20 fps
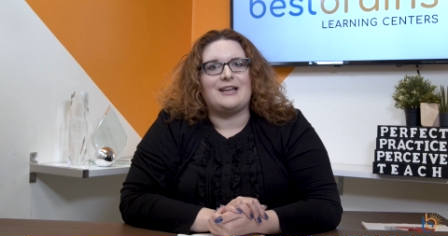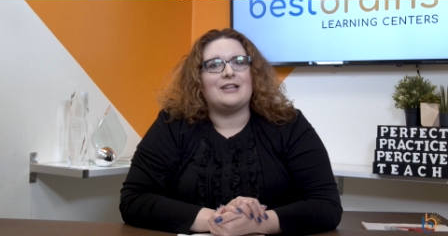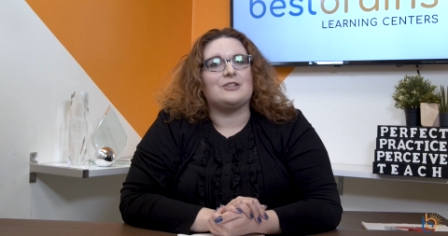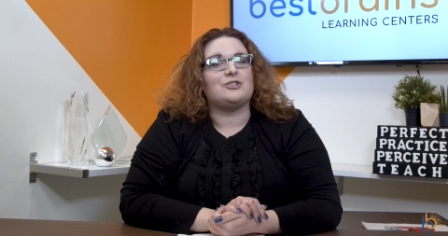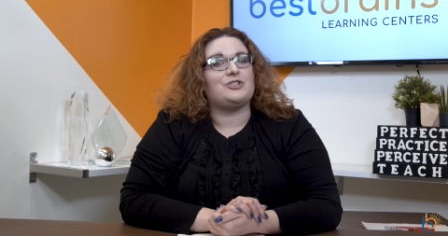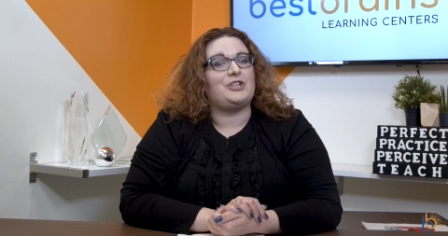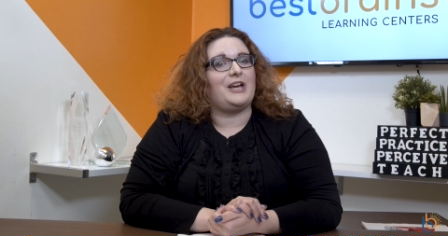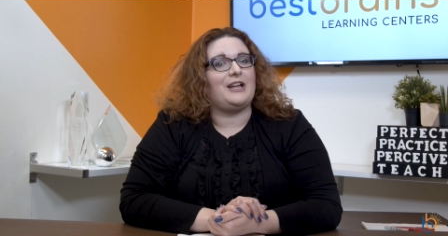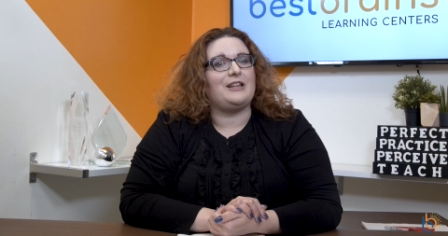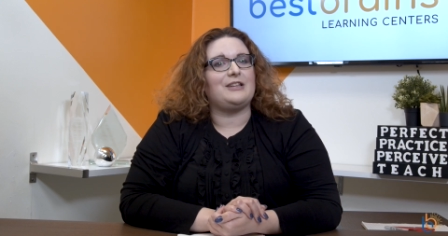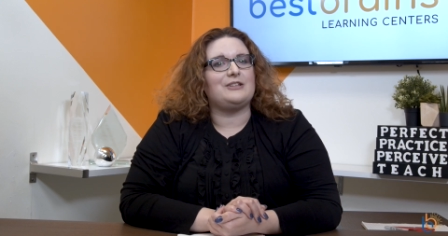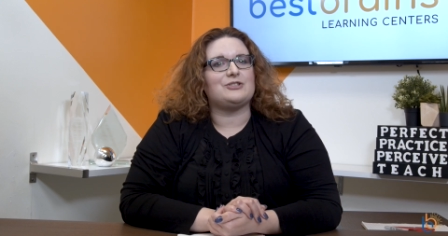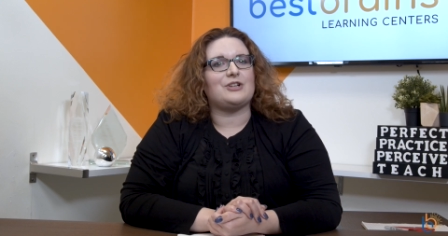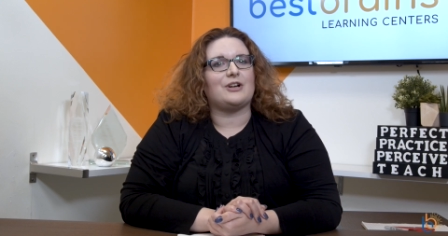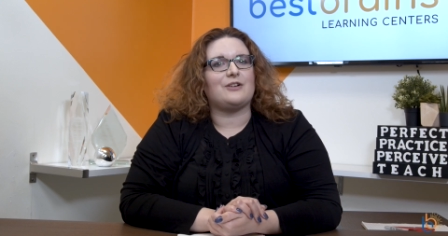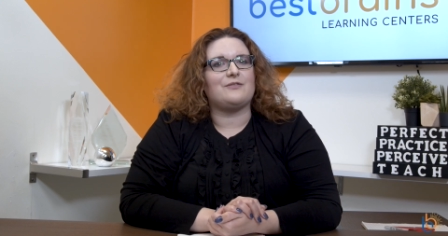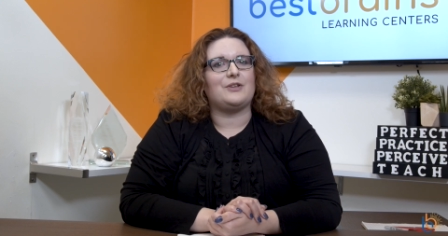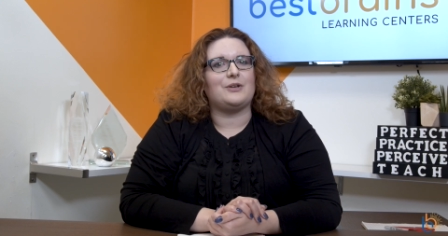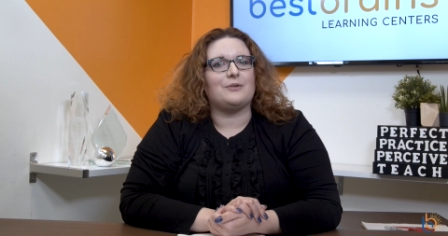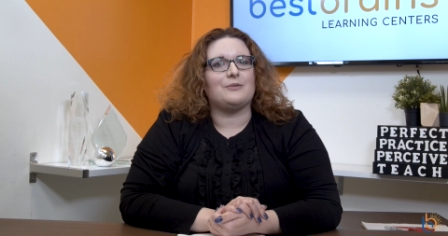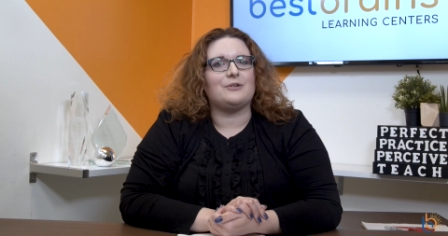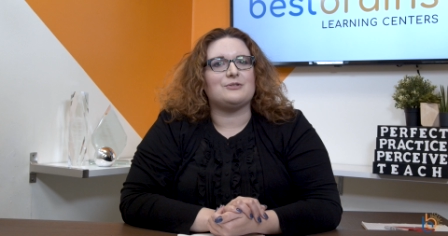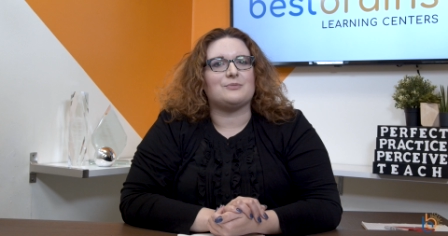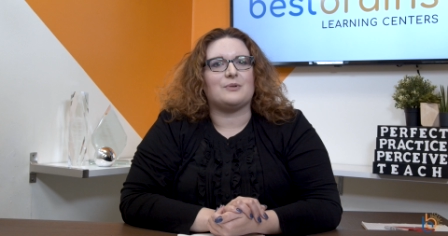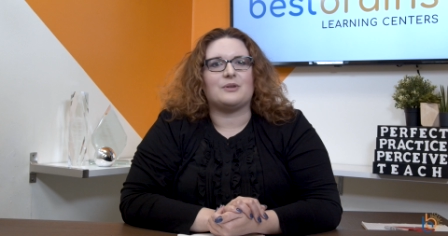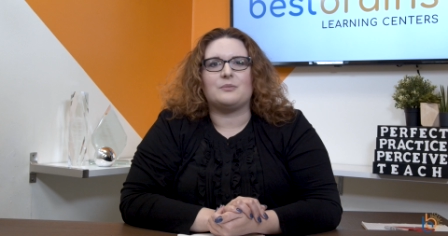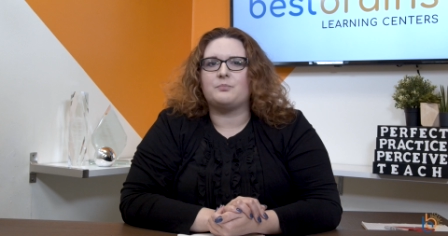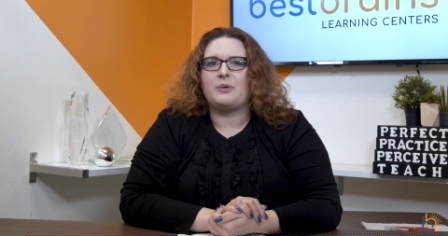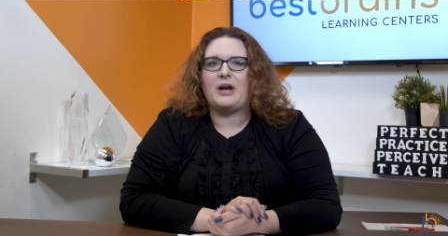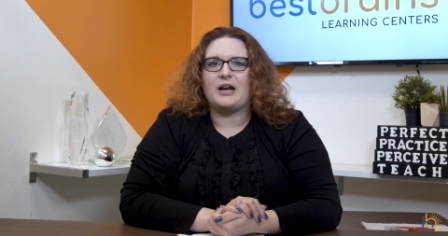and challenge our viewers
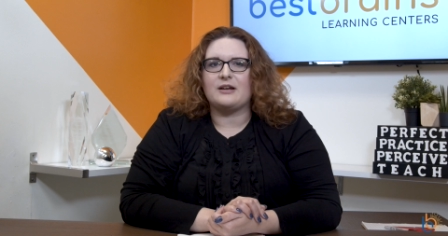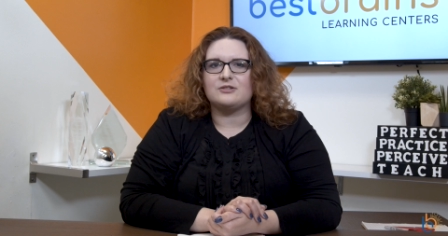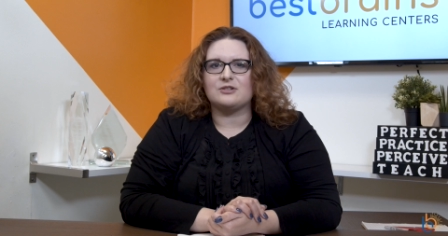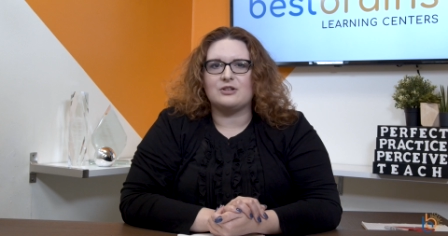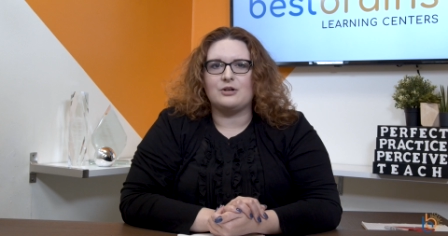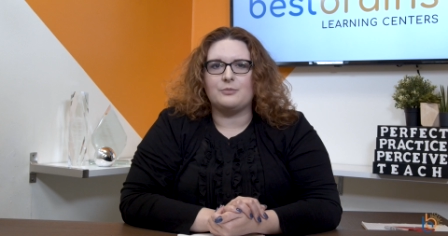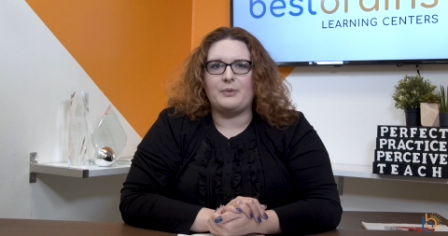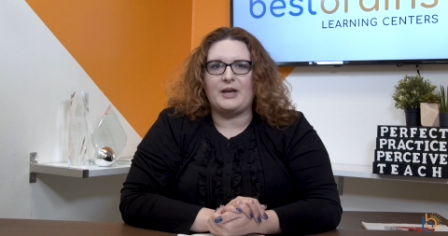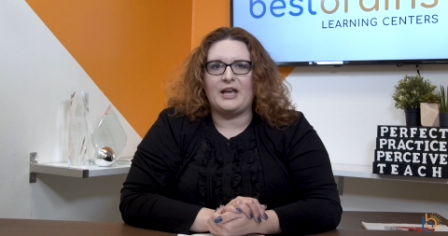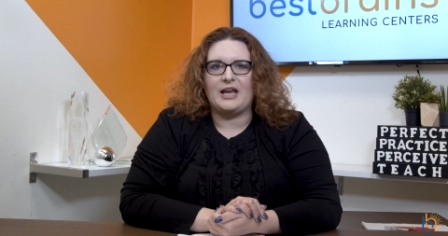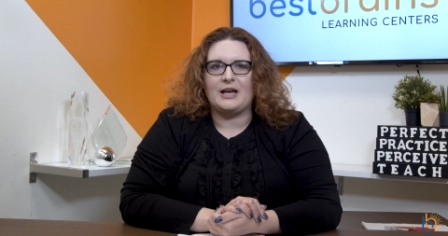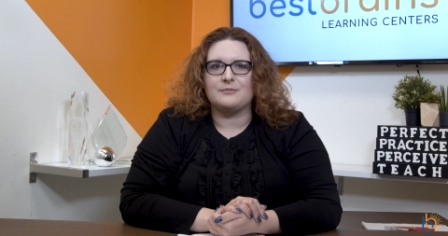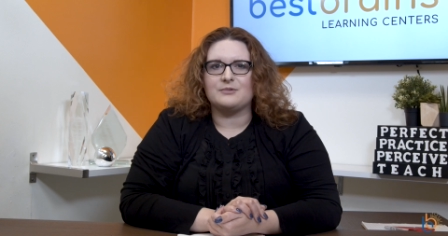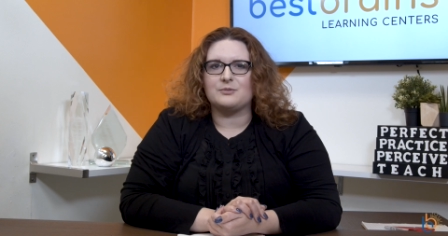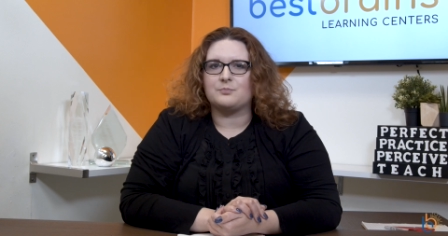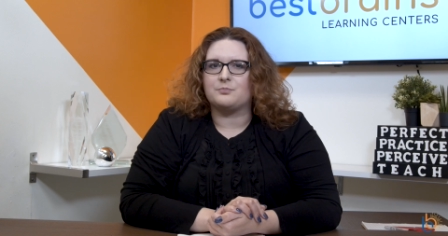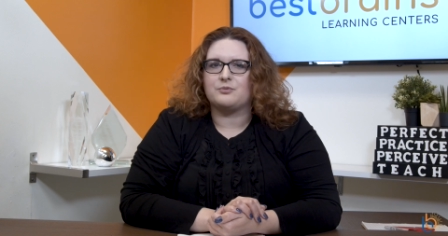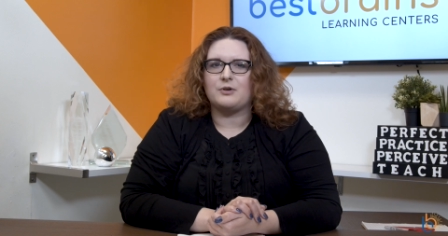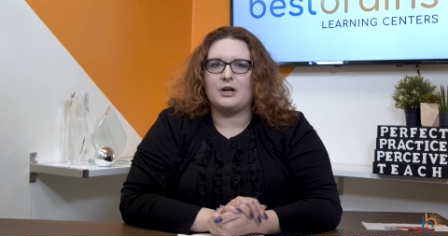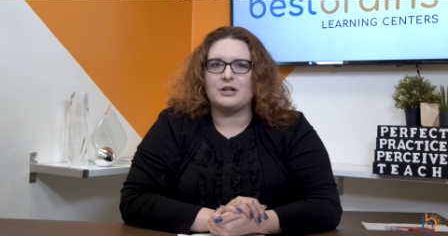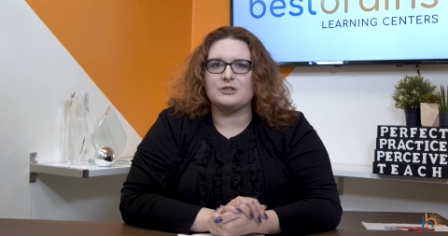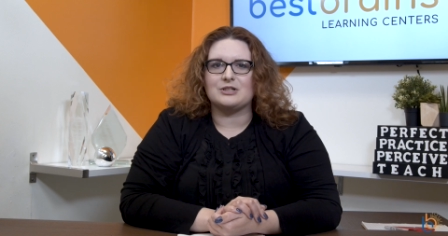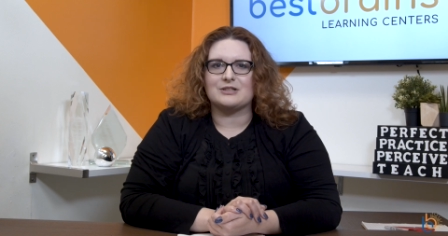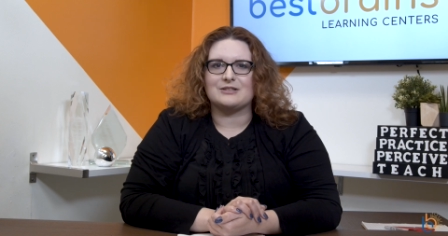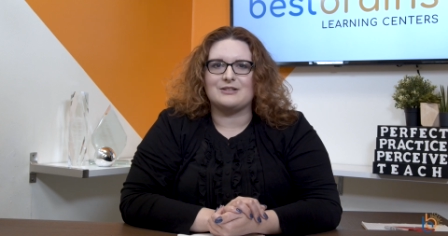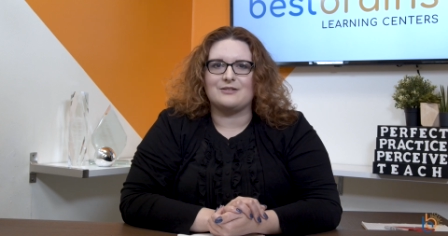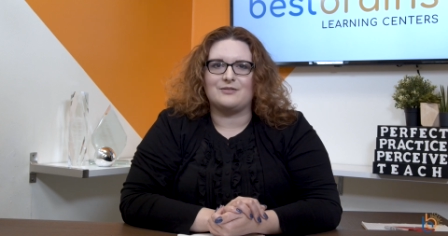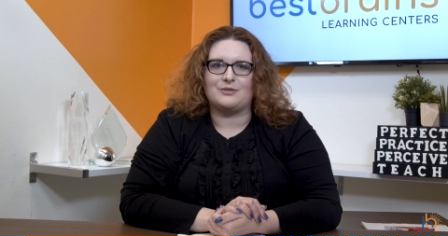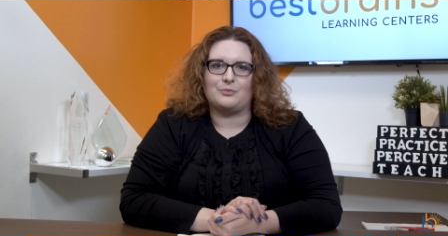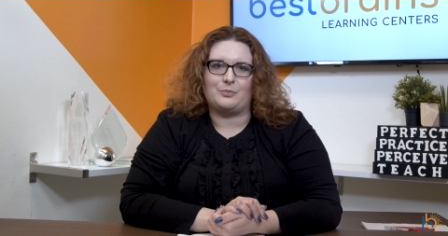with Practical Pam's
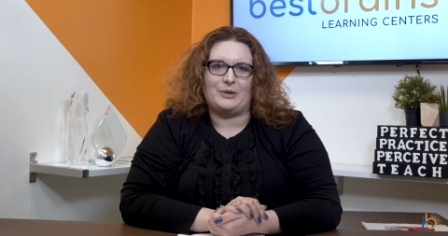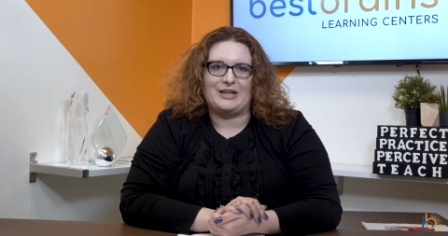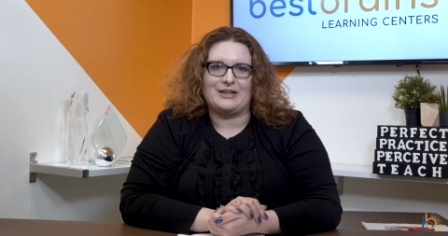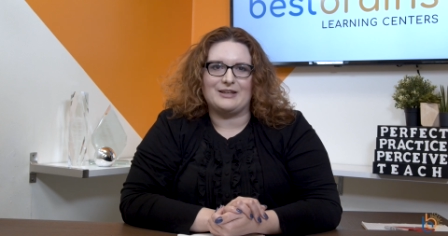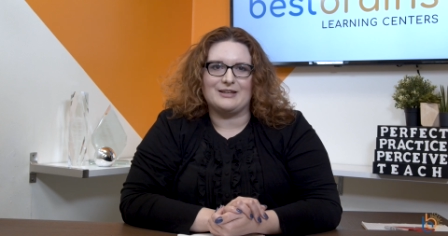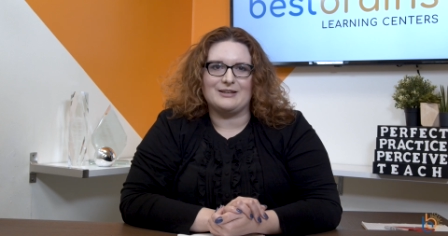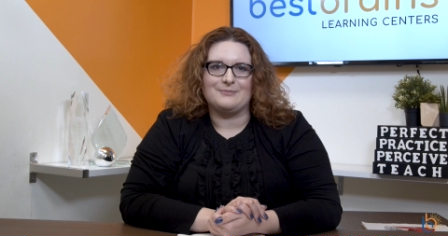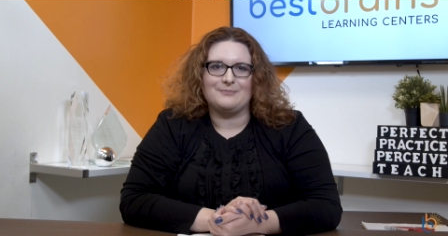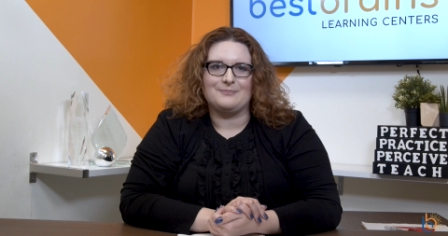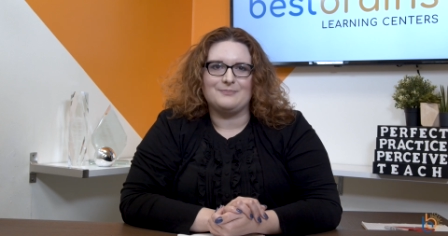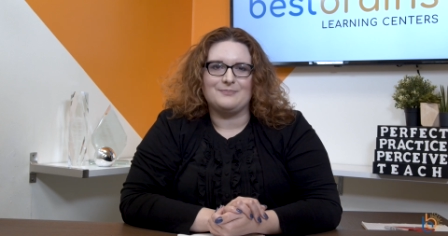Project of the Week.